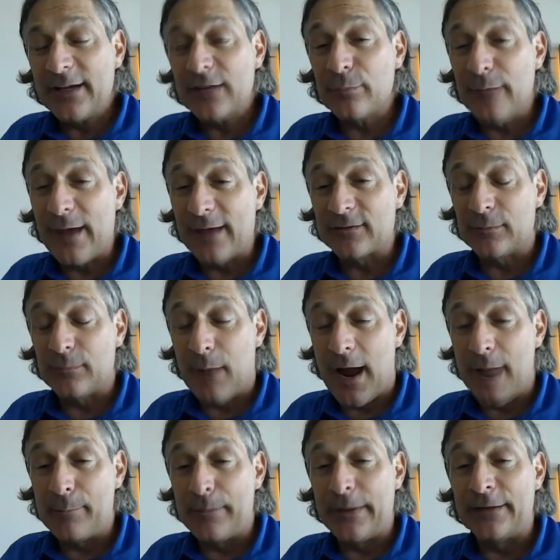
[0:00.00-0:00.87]
the biggest
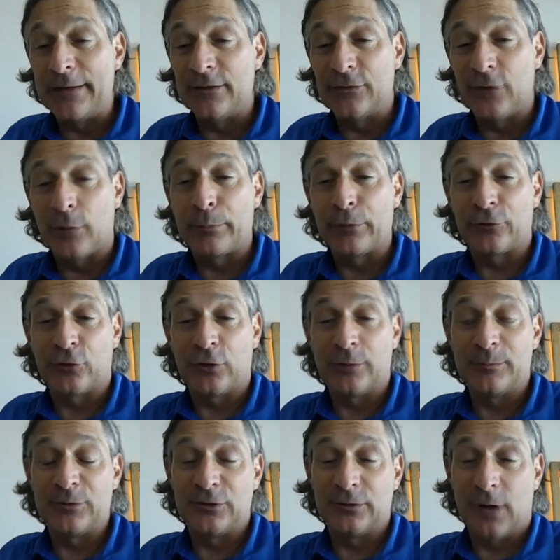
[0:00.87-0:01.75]
mess, in my opinion, is our
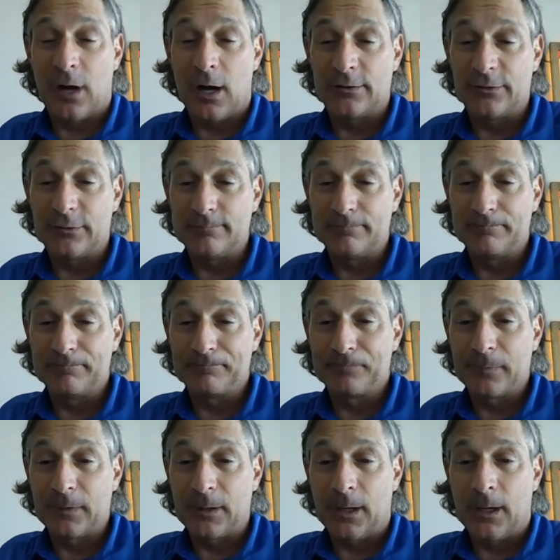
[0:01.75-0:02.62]
prescription
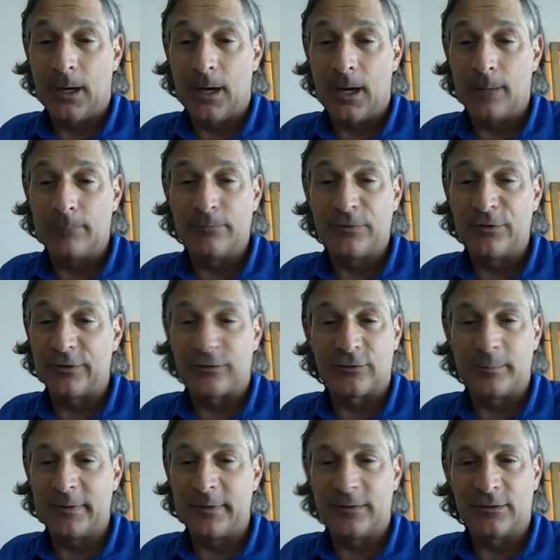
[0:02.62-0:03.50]
drugs
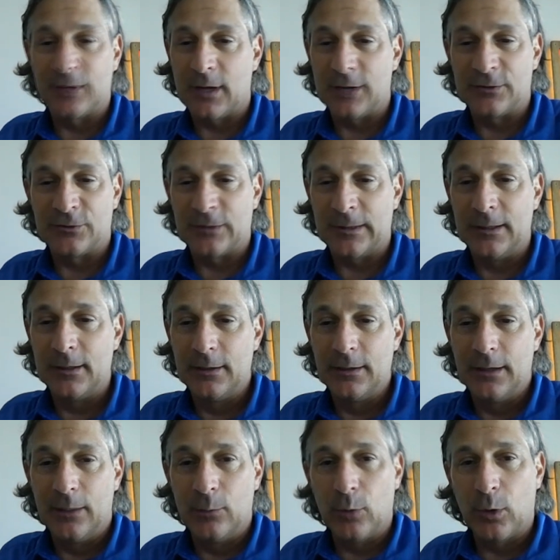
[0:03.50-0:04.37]
um, system in this
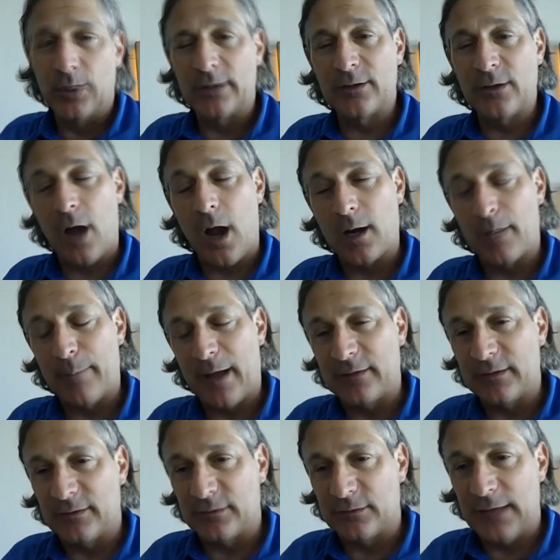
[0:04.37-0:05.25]
country. And we're going to
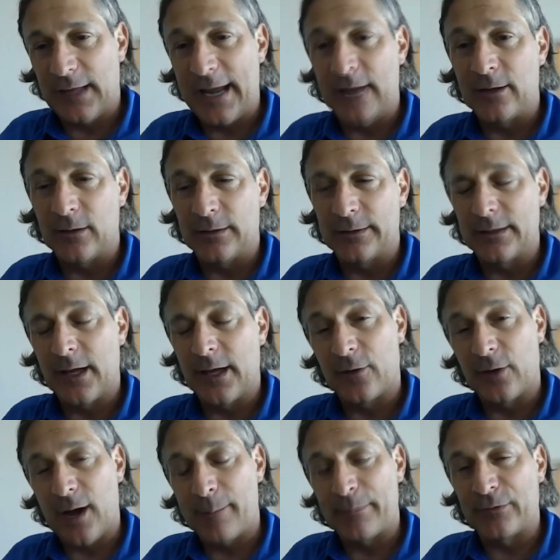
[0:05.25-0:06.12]
talk about this later
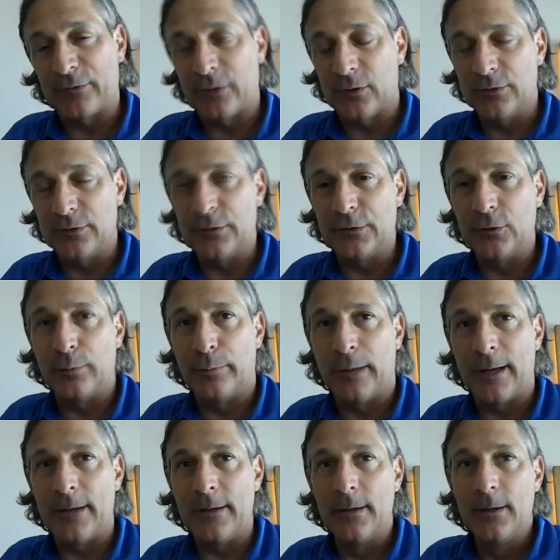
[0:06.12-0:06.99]
in another episode
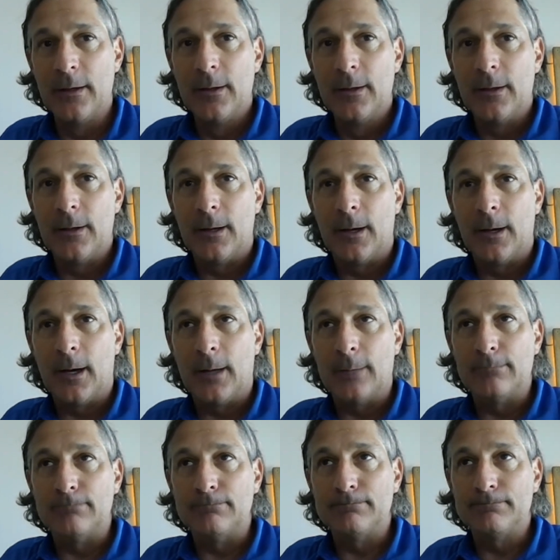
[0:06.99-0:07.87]
too. But
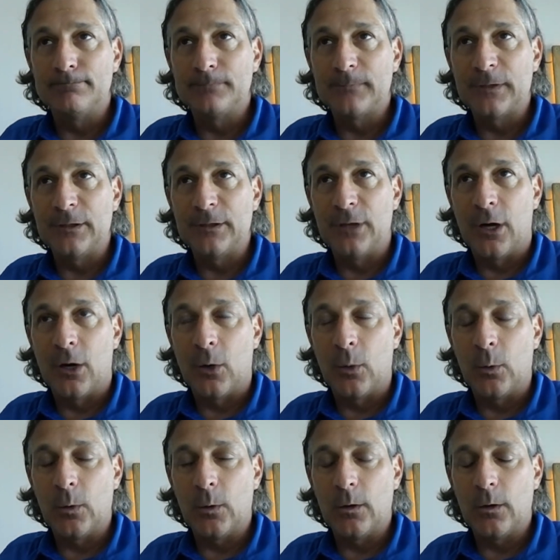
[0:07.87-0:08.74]
um,
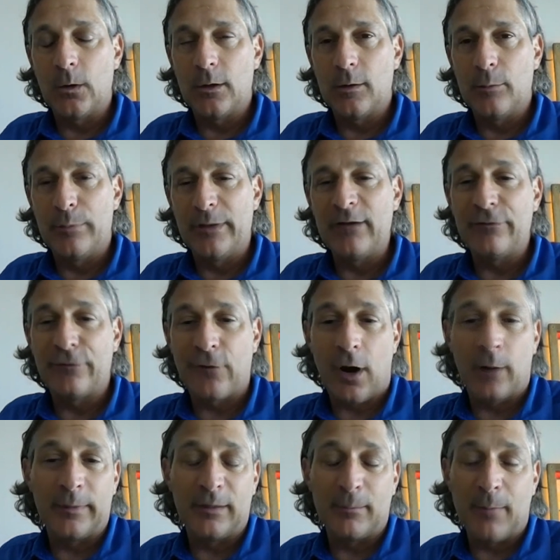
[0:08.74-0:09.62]
you know,
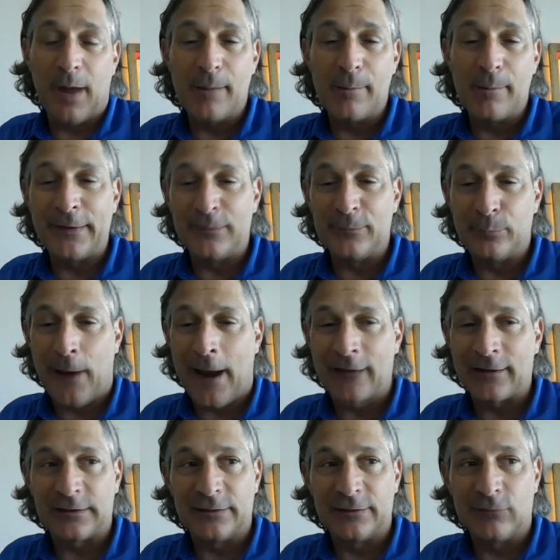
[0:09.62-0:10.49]
big pharma, in my
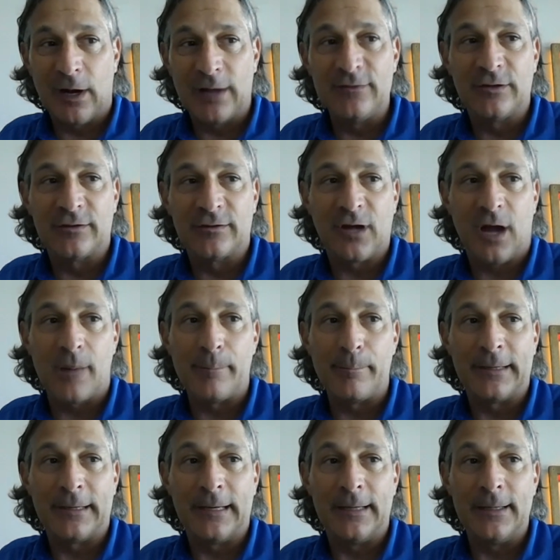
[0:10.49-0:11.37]
opinion, practically runs
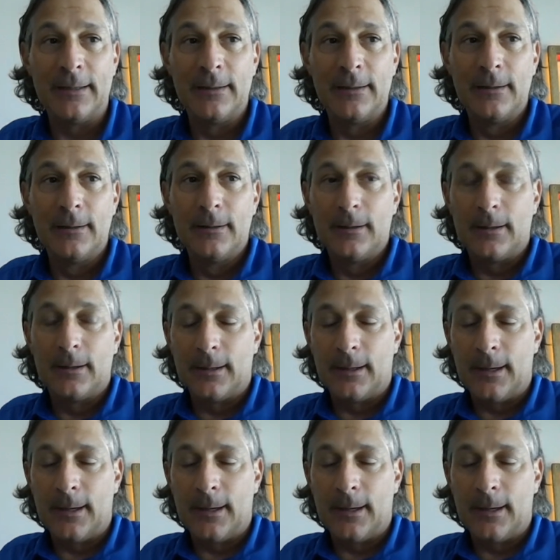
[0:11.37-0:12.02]
this company.